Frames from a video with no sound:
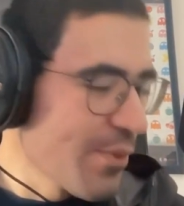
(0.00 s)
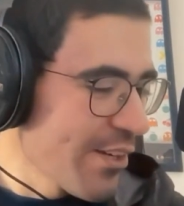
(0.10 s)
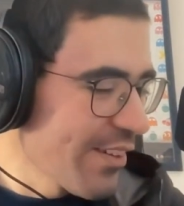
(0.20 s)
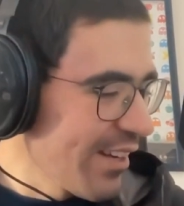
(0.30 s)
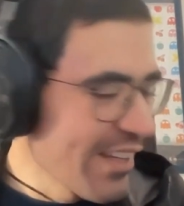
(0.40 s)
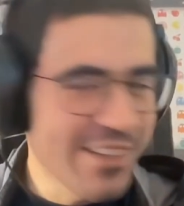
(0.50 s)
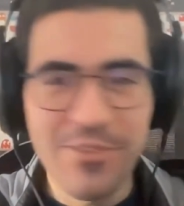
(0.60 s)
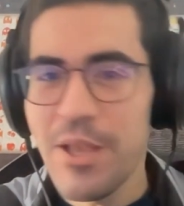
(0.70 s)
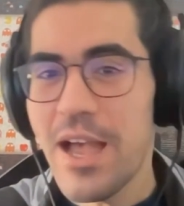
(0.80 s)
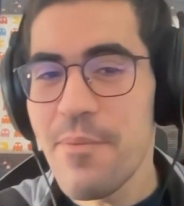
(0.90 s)
Well,
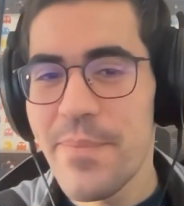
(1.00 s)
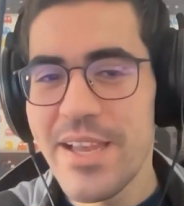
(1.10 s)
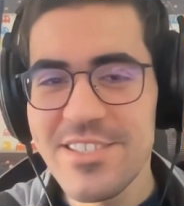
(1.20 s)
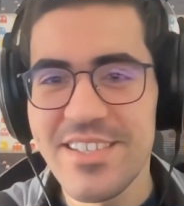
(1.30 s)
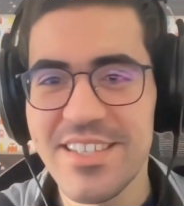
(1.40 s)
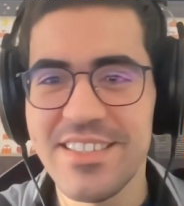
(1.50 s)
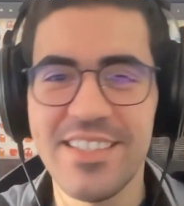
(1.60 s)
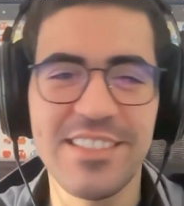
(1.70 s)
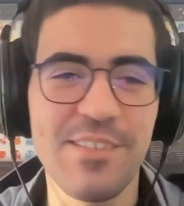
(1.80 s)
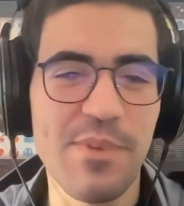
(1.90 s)
I mentioned
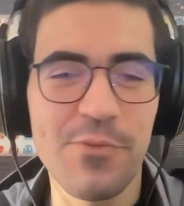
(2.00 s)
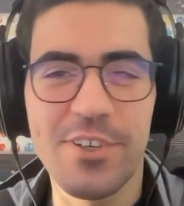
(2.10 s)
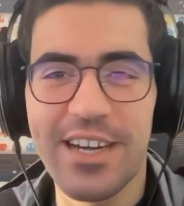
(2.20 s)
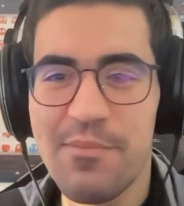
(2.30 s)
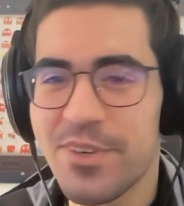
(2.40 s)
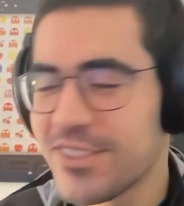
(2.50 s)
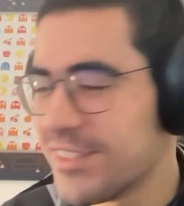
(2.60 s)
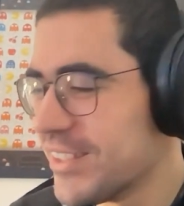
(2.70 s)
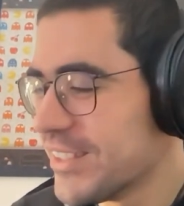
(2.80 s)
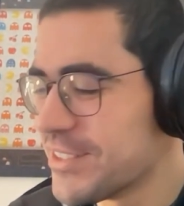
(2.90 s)
it before
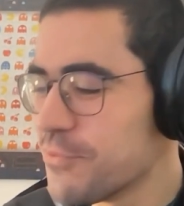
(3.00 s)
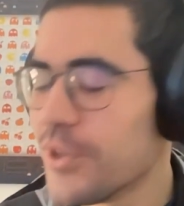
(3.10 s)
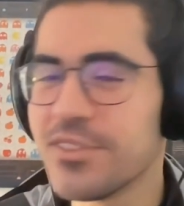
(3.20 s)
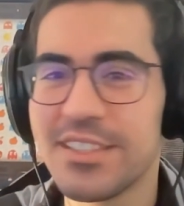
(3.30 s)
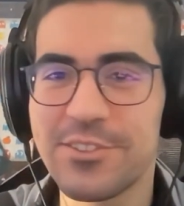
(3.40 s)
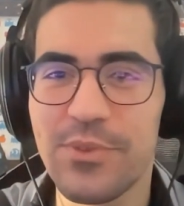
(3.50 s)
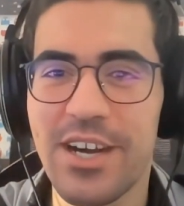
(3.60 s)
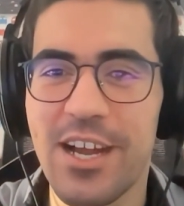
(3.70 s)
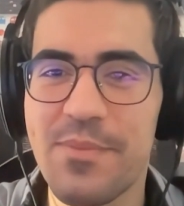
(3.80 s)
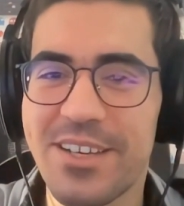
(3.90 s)
about this Wonder
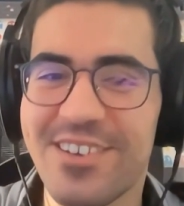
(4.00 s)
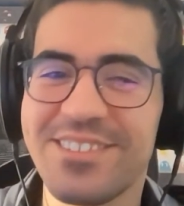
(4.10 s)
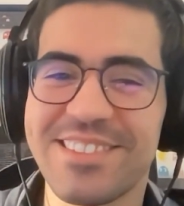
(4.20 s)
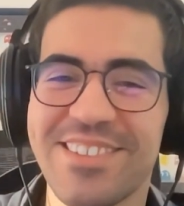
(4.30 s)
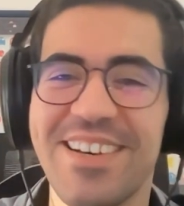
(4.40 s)
Swarm console.